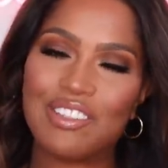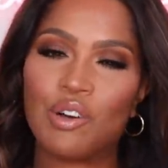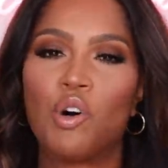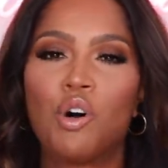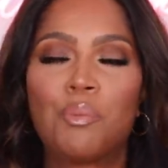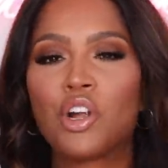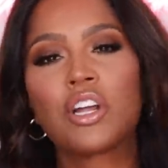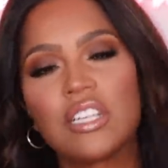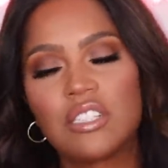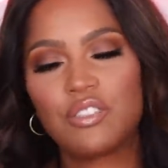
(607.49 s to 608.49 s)
the whole
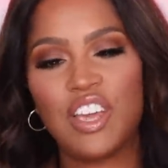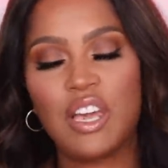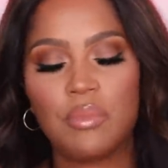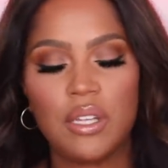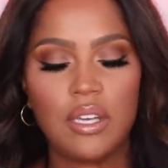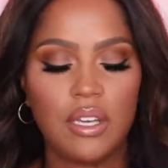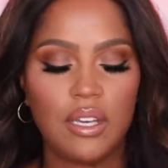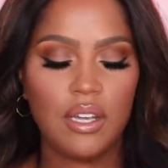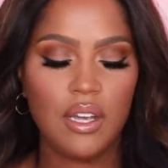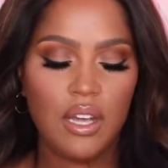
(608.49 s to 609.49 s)
Perkins family.